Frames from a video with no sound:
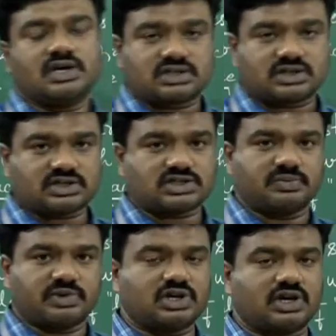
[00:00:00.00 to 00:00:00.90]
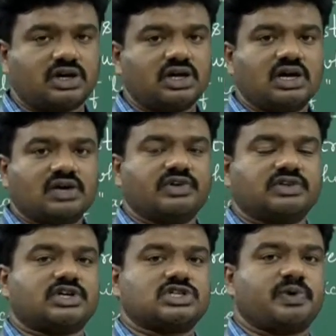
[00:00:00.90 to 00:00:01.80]
stress measured
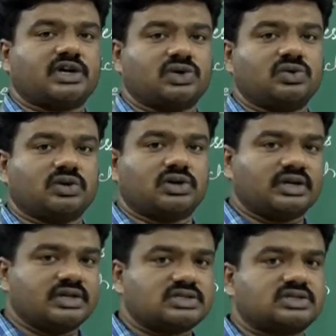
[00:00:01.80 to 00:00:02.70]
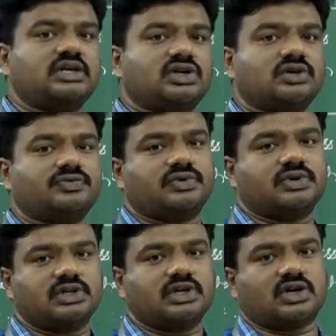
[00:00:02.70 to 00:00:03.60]
with respect to an instant of
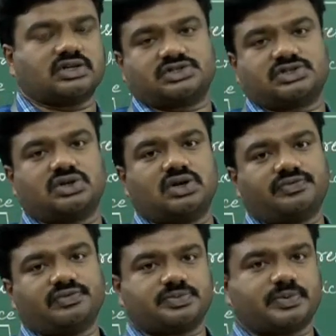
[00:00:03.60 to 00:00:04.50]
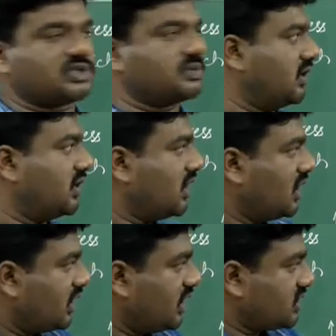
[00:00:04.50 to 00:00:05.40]
the cross-section of specimen. It